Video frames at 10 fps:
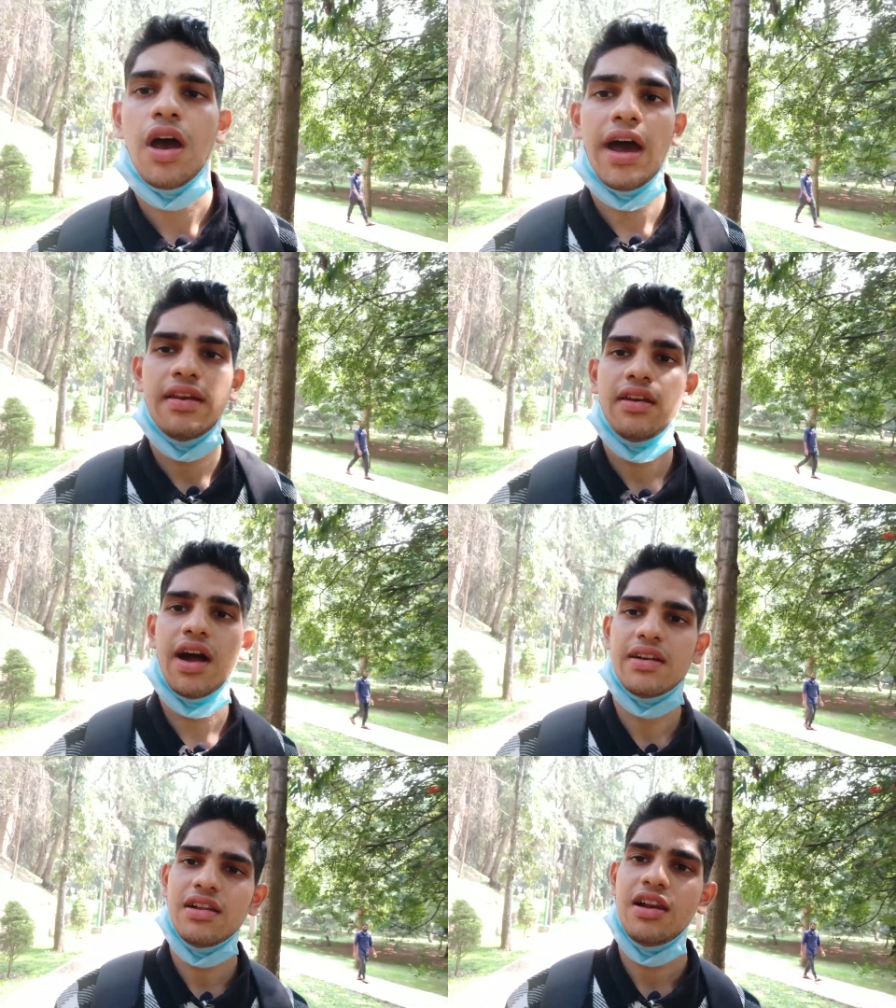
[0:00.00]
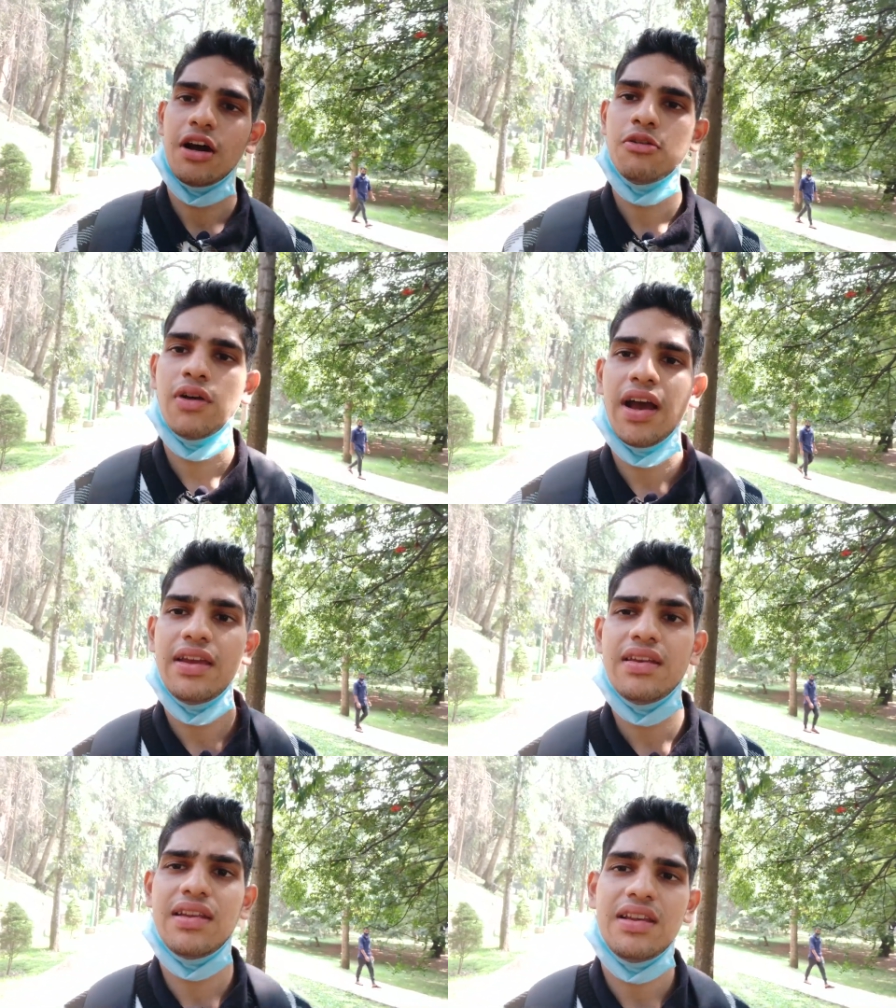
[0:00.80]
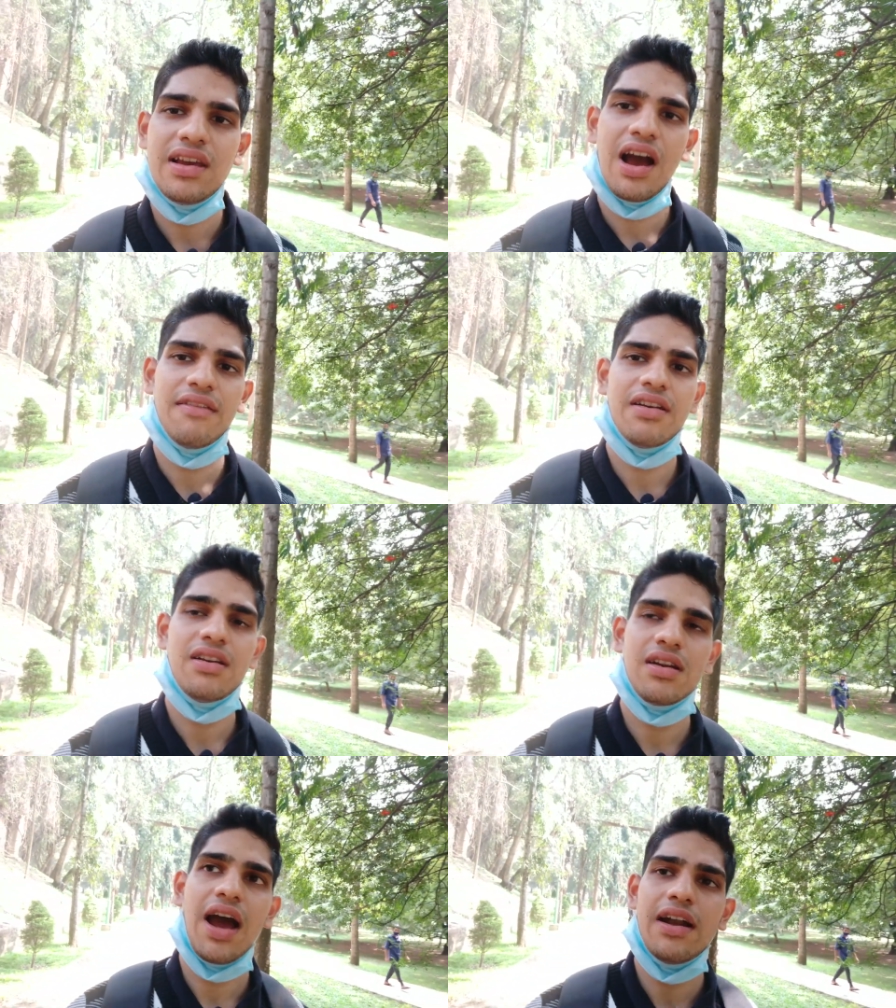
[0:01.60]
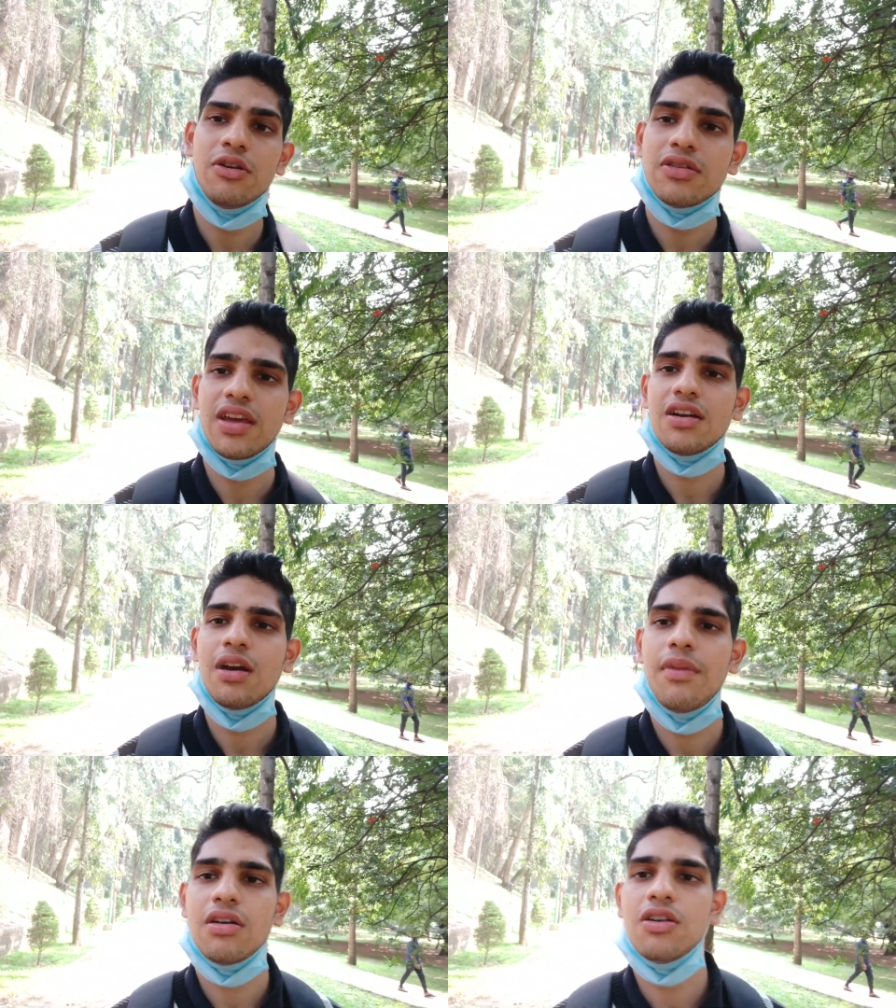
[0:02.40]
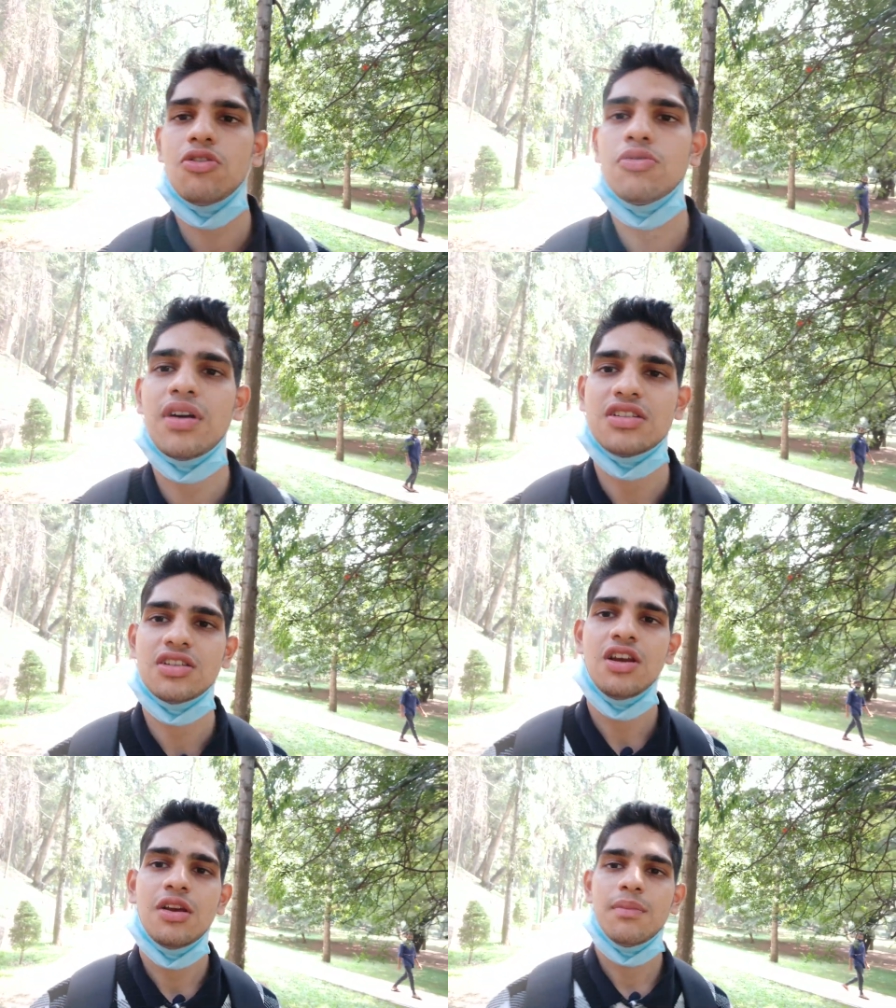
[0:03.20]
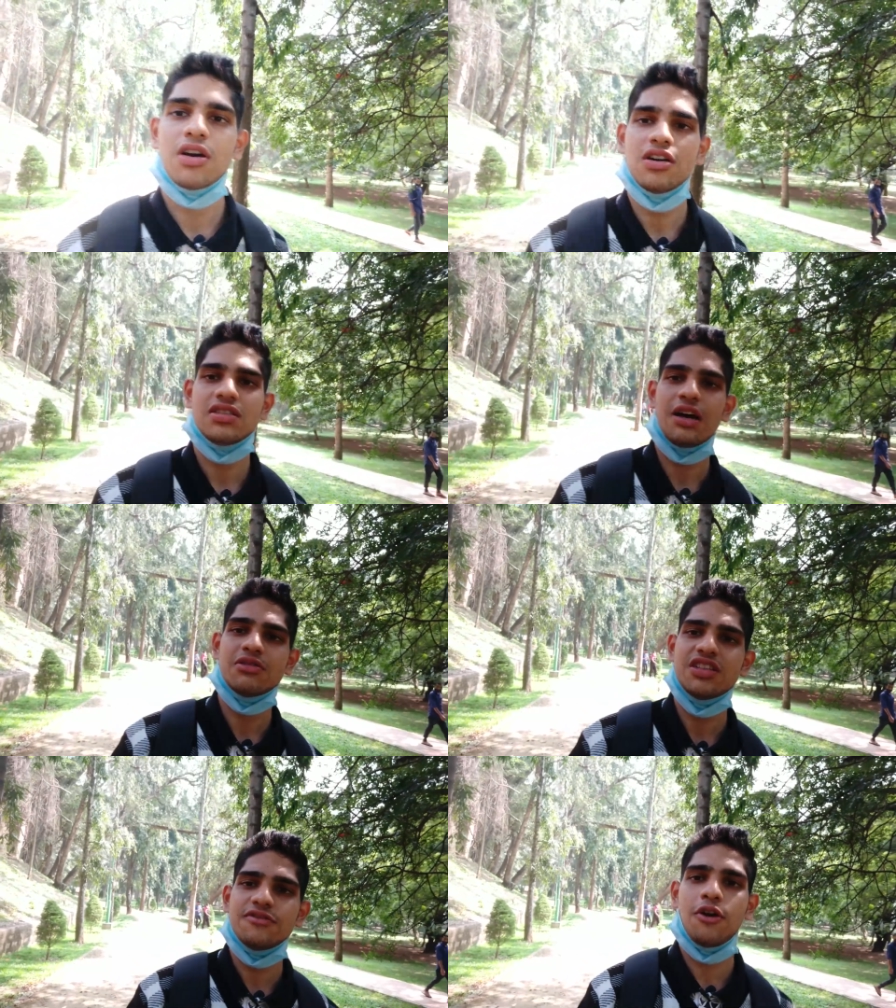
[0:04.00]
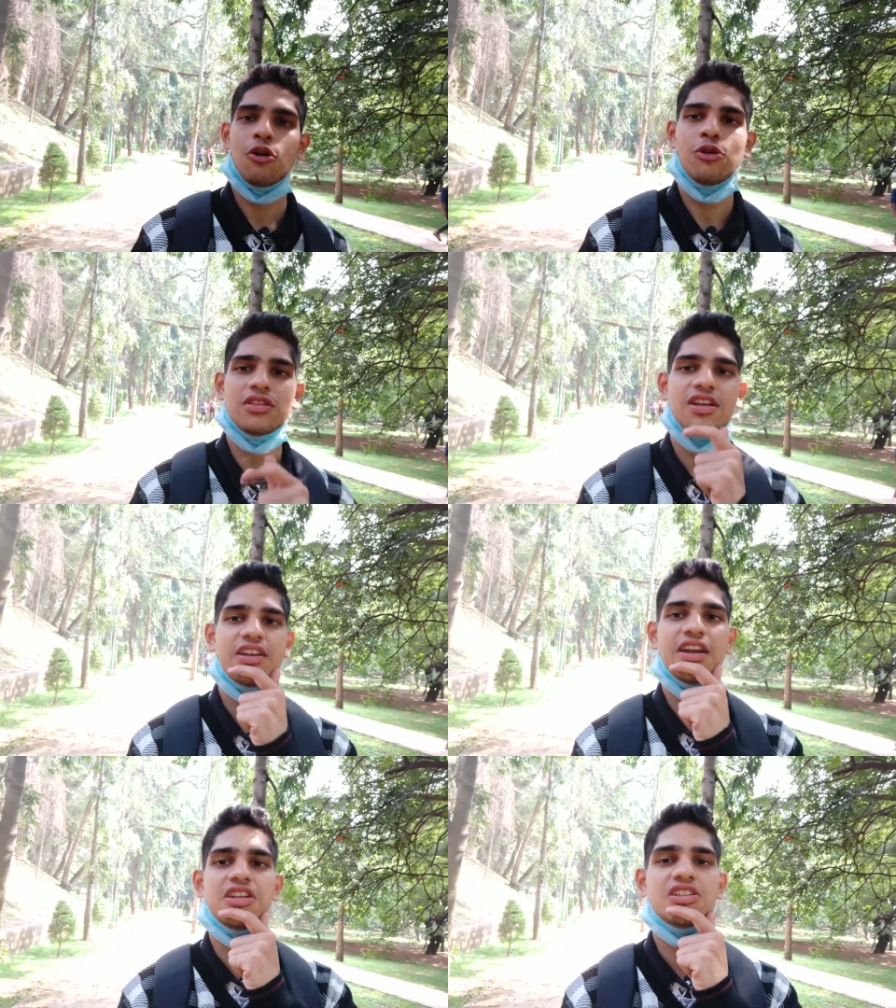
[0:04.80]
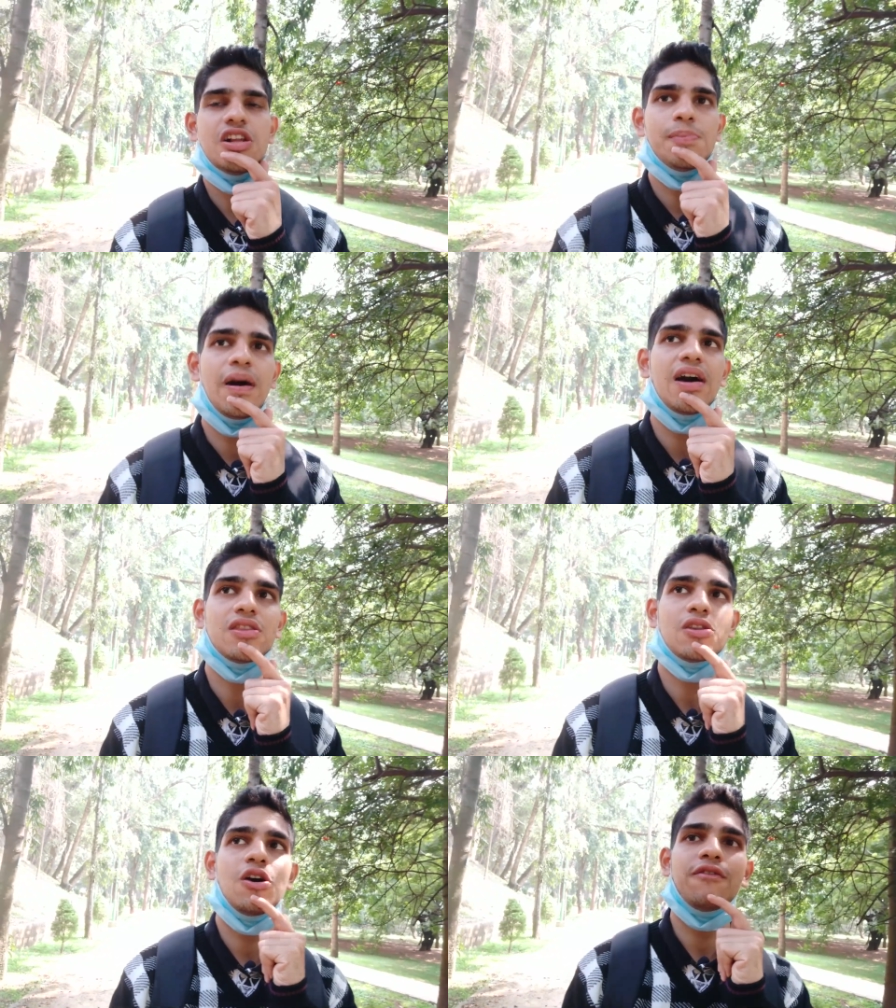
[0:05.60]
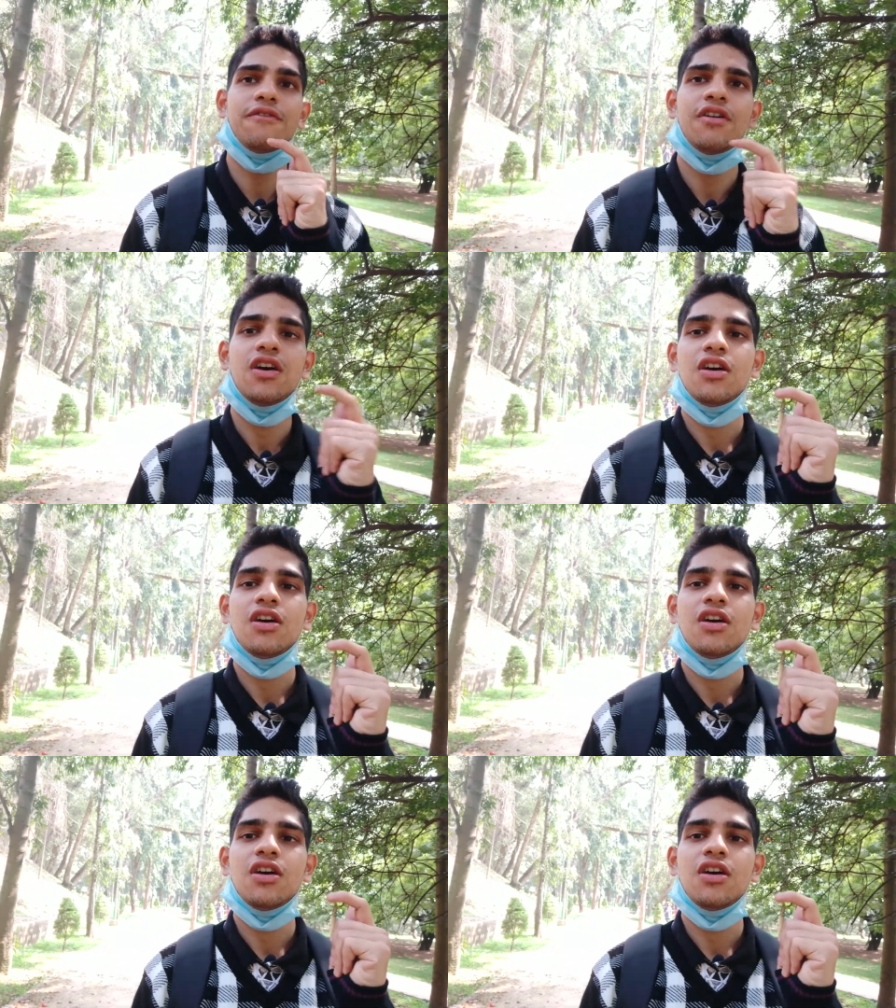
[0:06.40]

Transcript: And until now, I really haven't had to think about it too much because I was just following the traditional path of